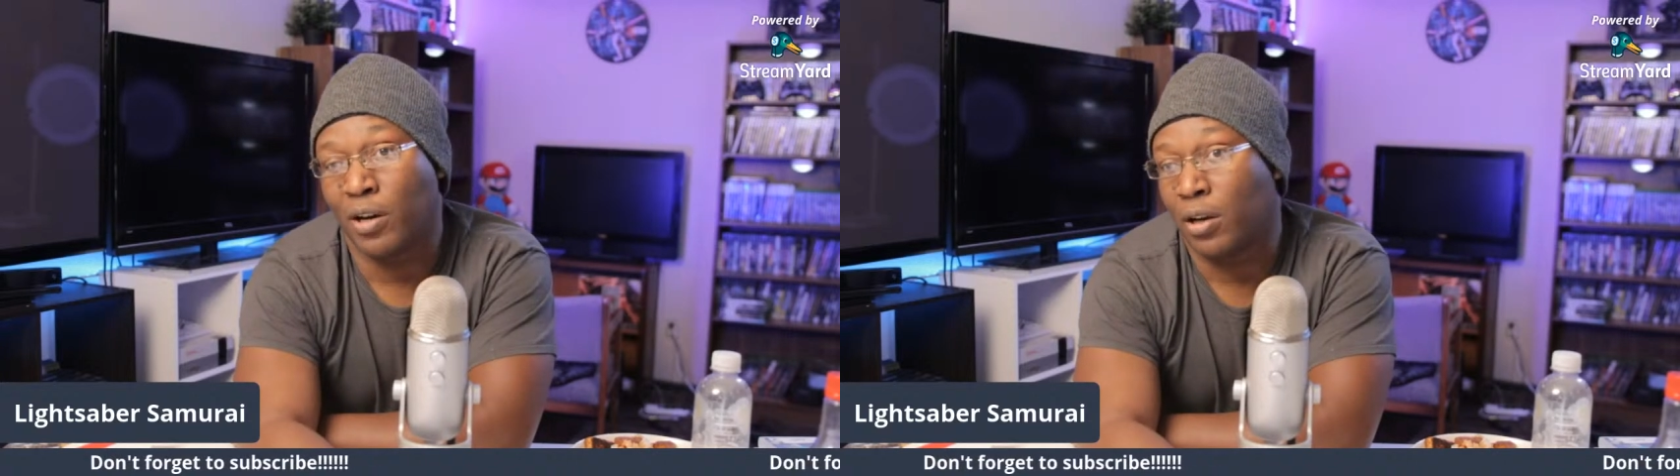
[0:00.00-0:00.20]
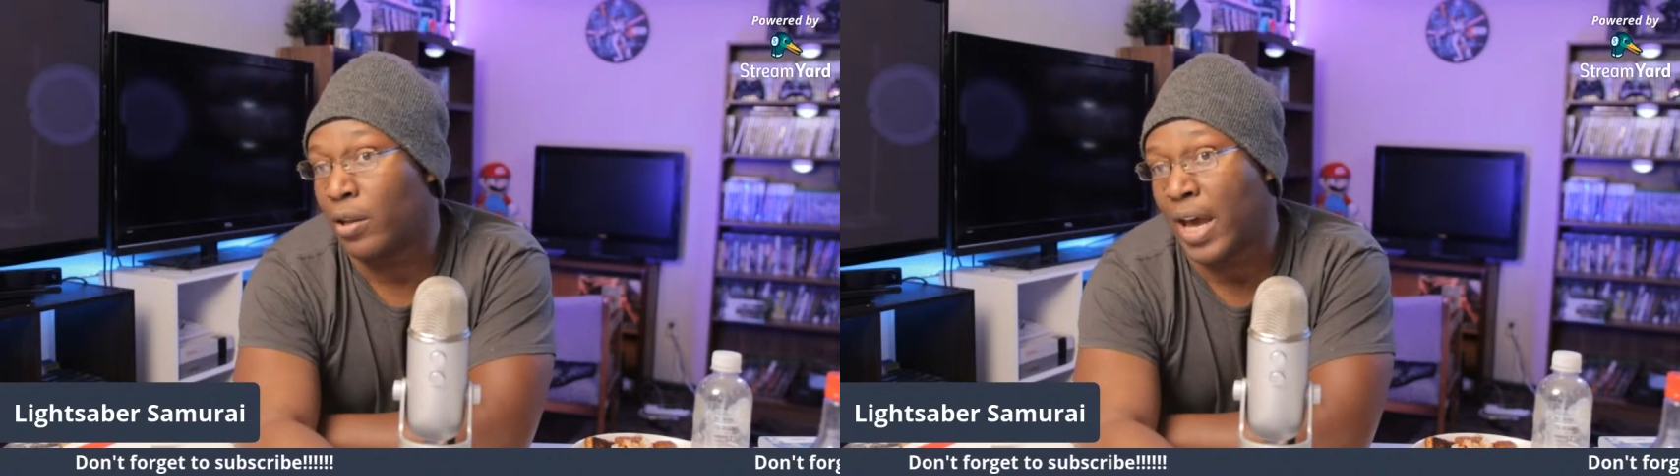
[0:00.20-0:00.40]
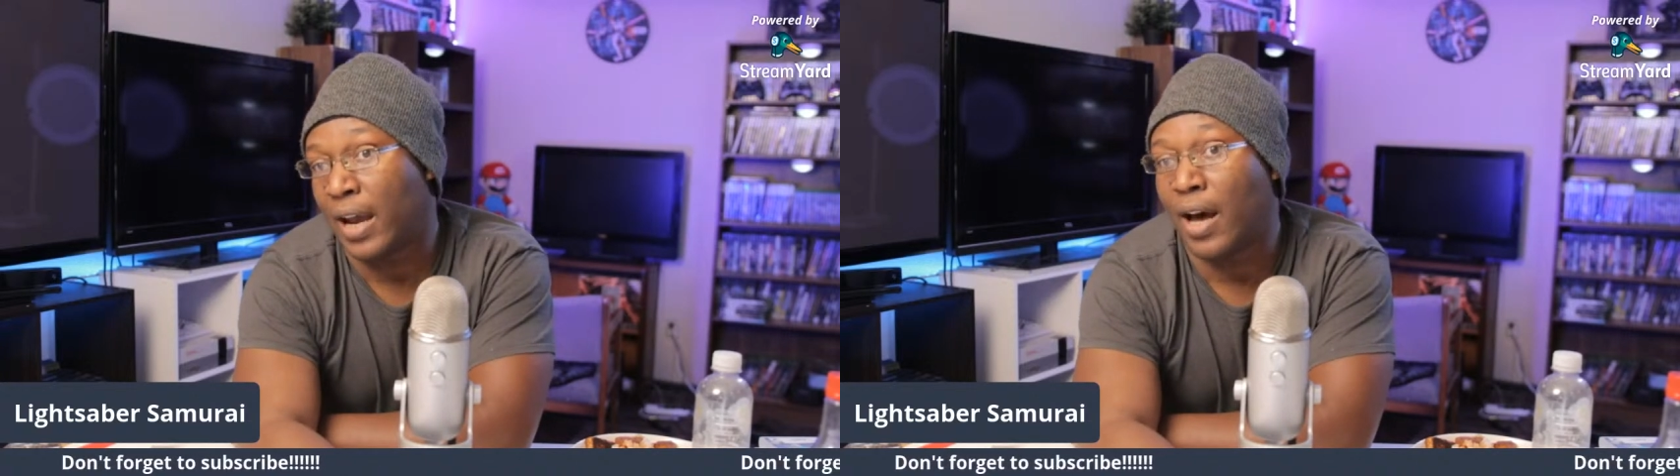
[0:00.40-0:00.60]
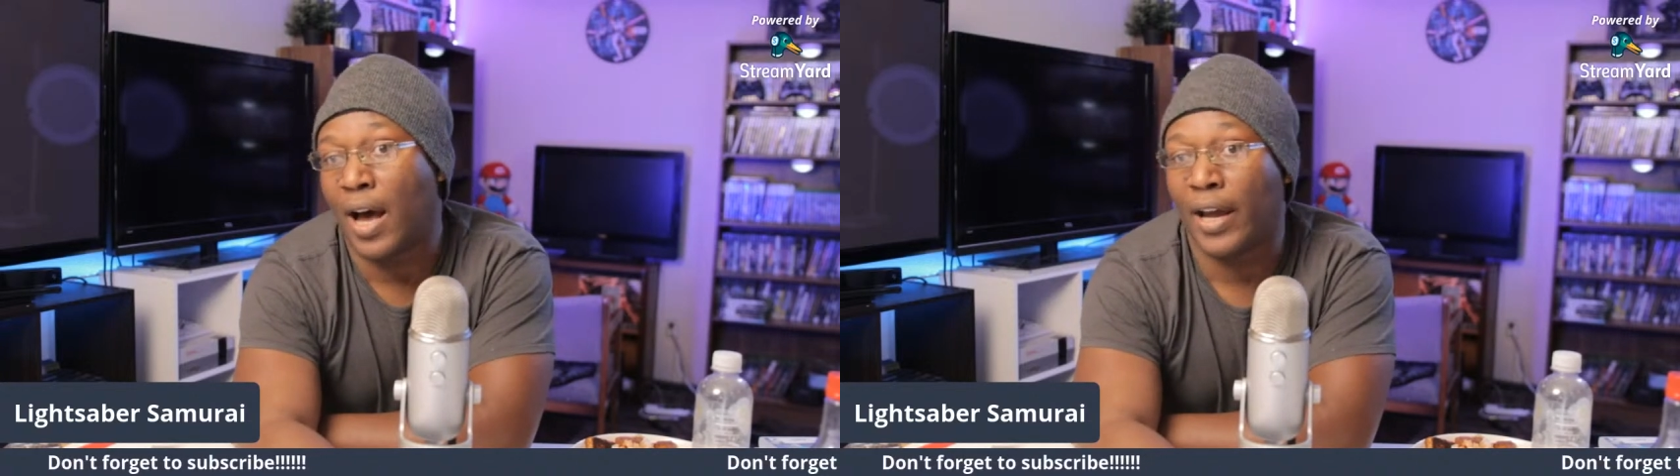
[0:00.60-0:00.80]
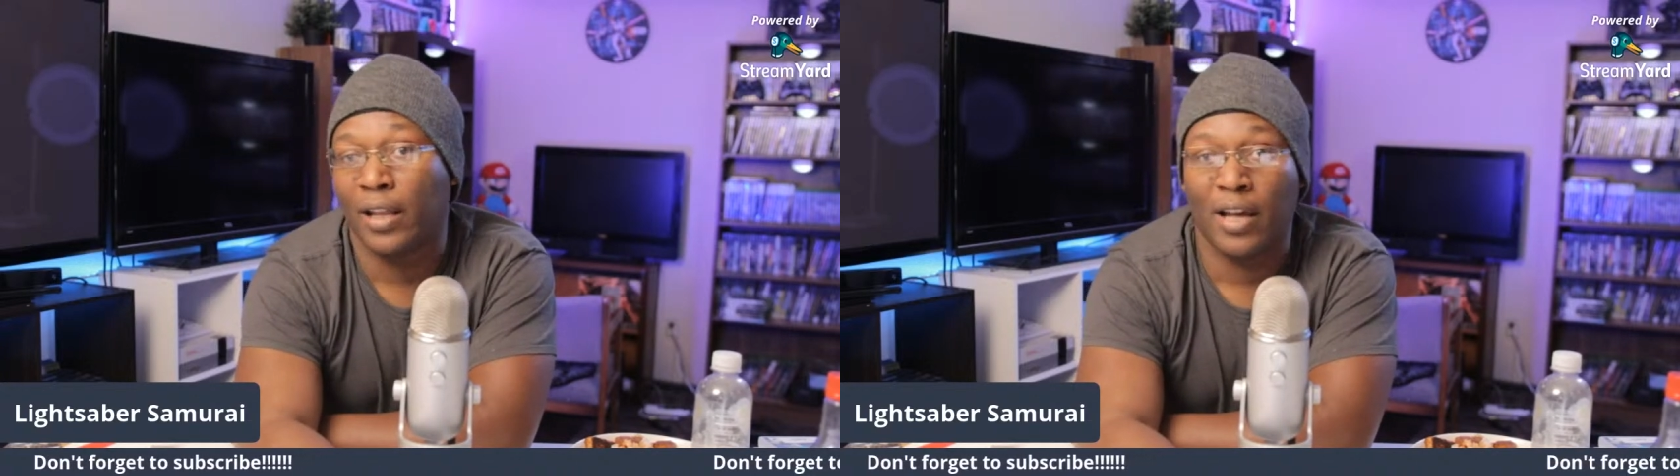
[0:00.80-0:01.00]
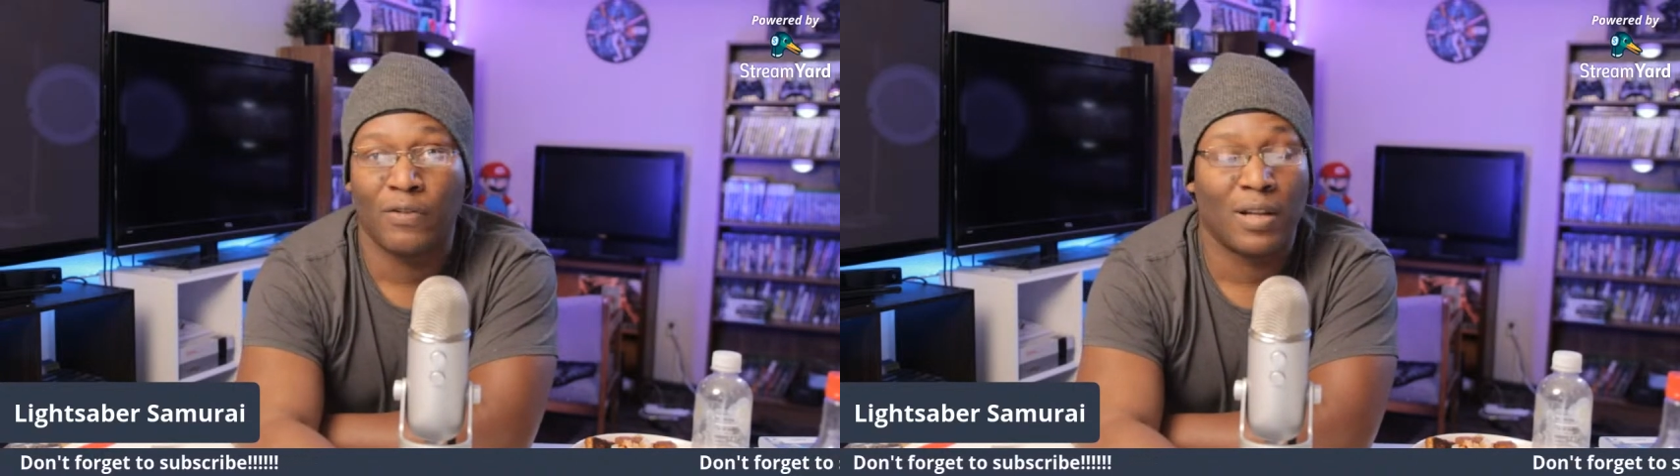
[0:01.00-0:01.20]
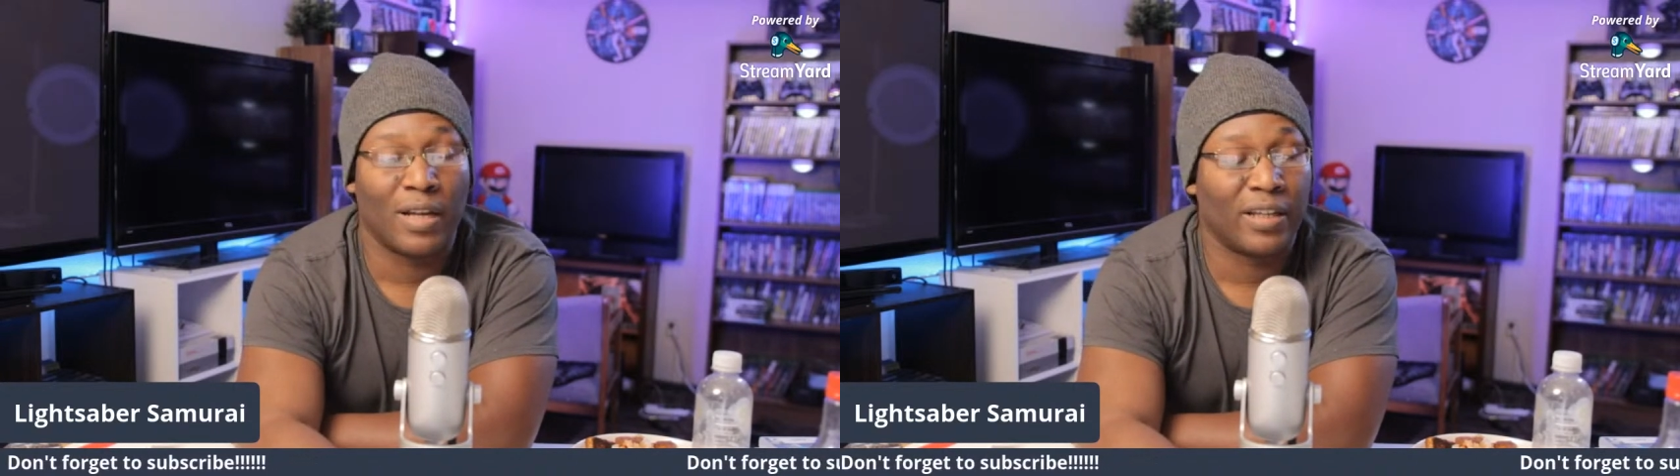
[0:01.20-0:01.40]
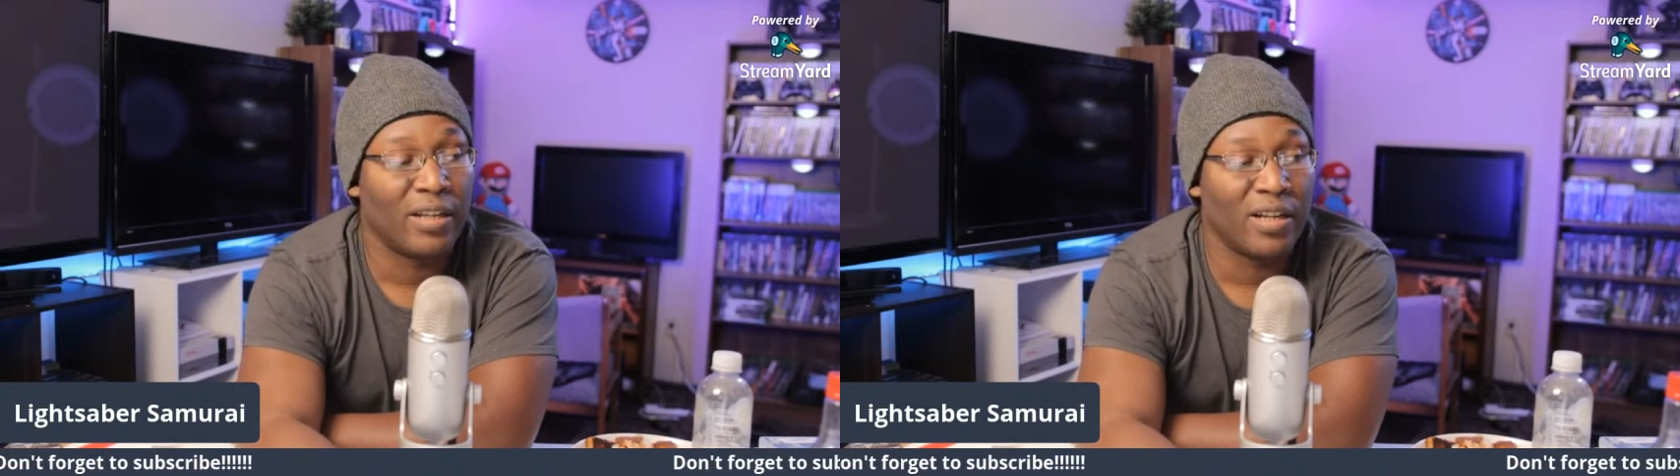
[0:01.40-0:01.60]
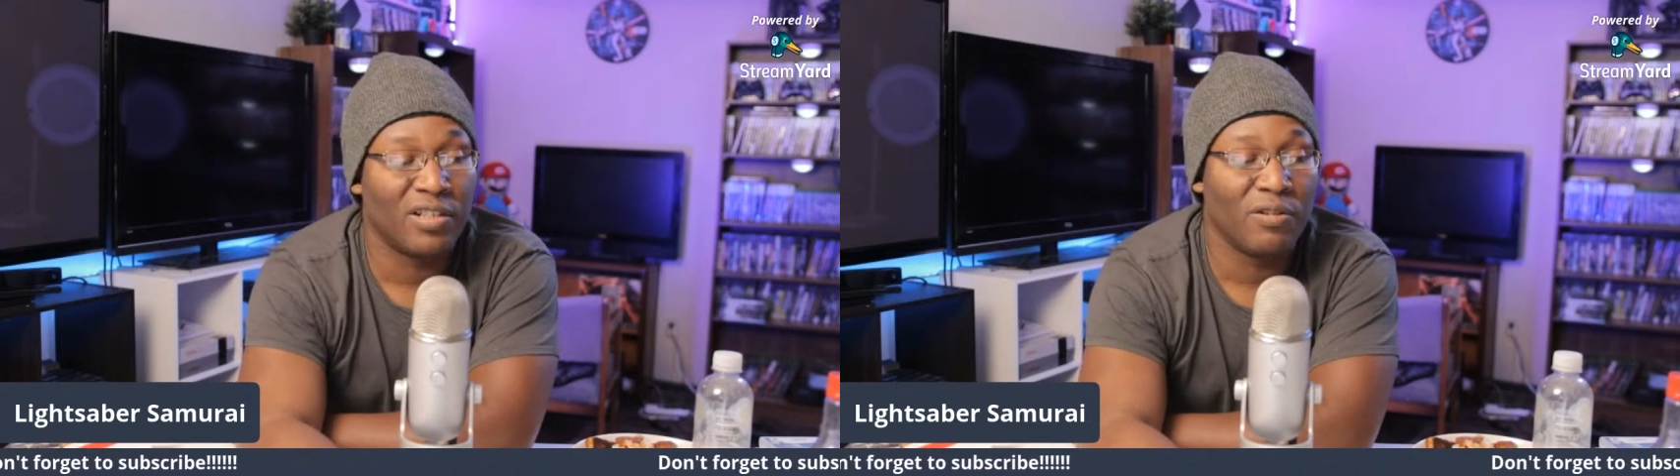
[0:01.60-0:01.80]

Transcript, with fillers: it on that high a level like he does